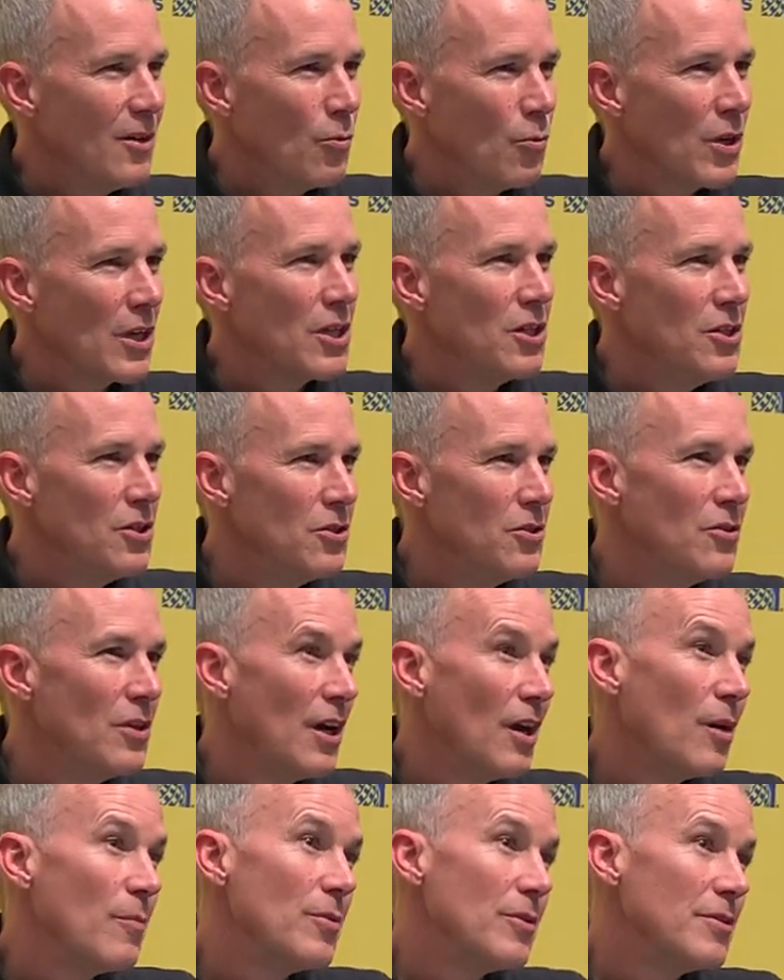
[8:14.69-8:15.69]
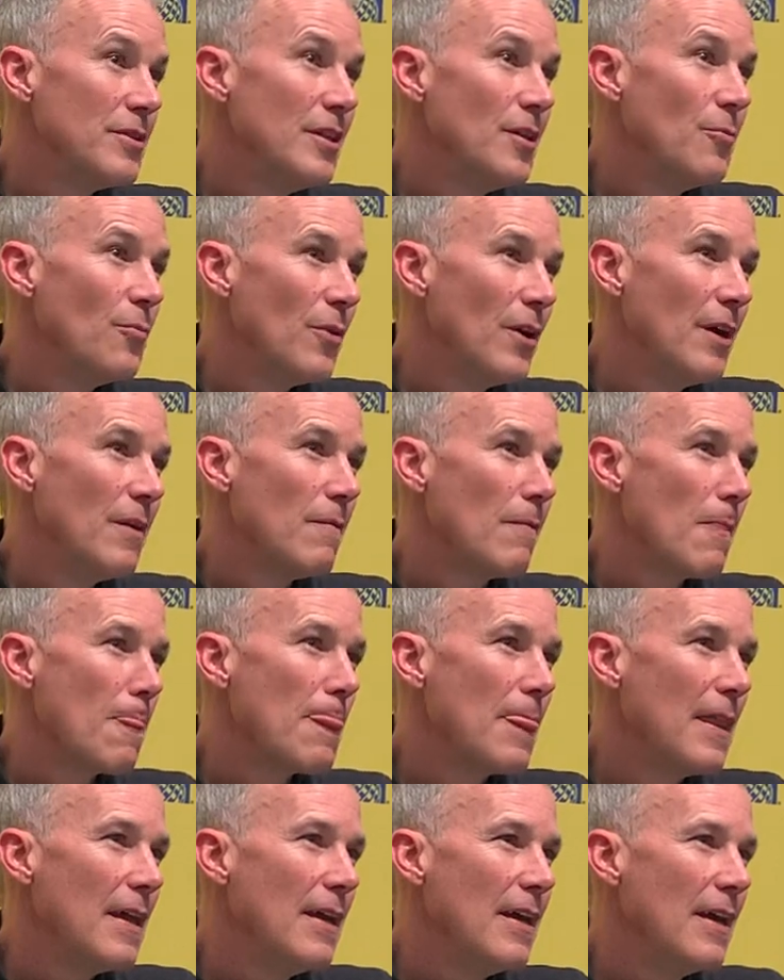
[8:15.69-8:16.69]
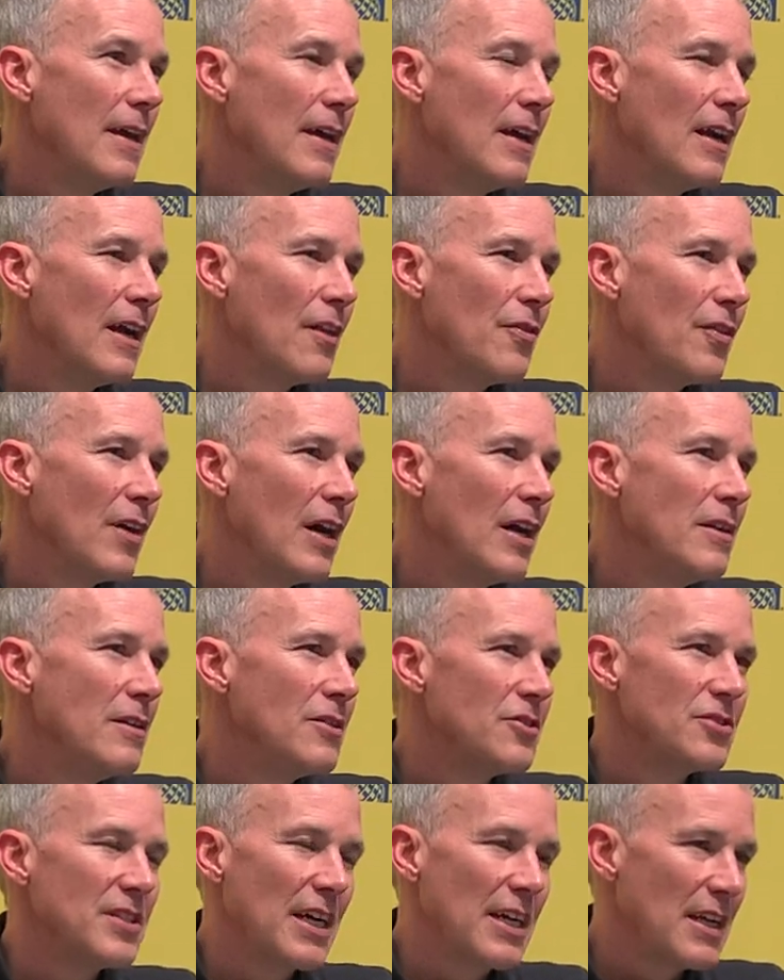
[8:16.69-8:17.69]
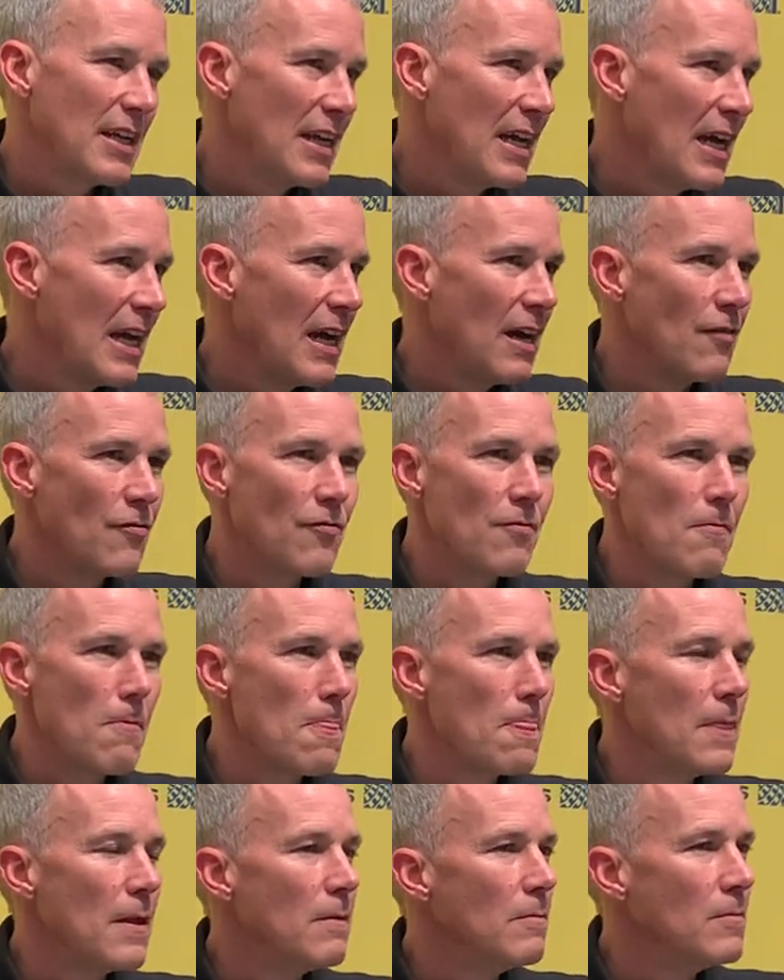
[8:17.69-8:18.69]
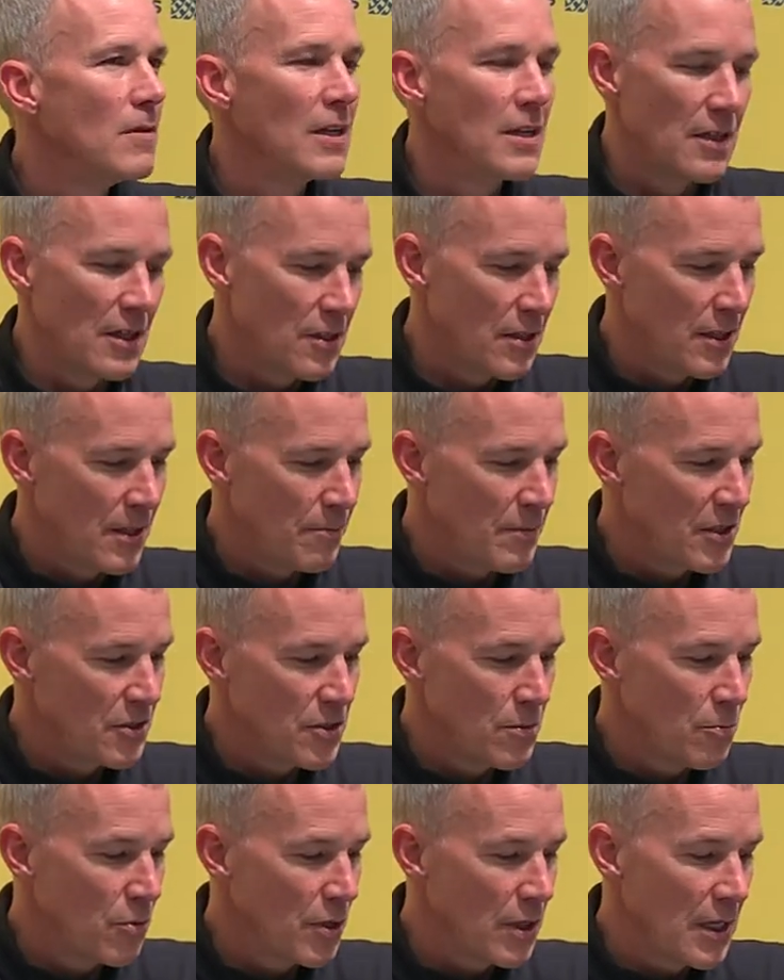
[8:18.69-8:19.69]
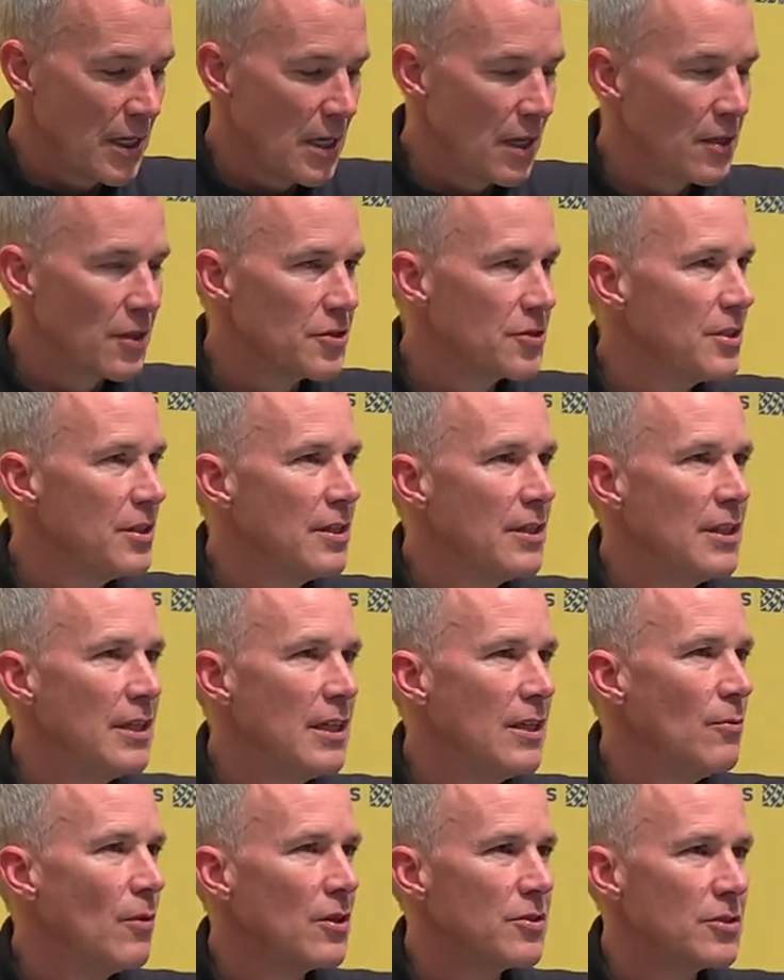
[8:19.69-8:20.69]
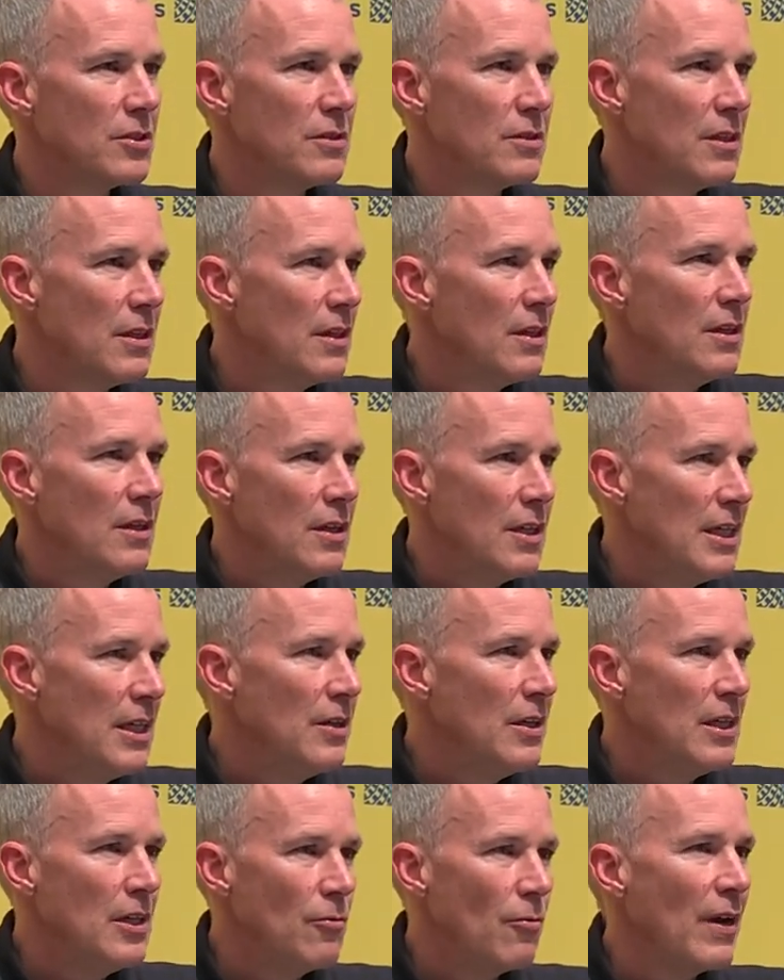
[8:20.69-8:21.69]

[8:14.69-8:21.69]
what can you do to help your team win. And I thought the second half, like I mentioned Boogie Ellis, he wasn't He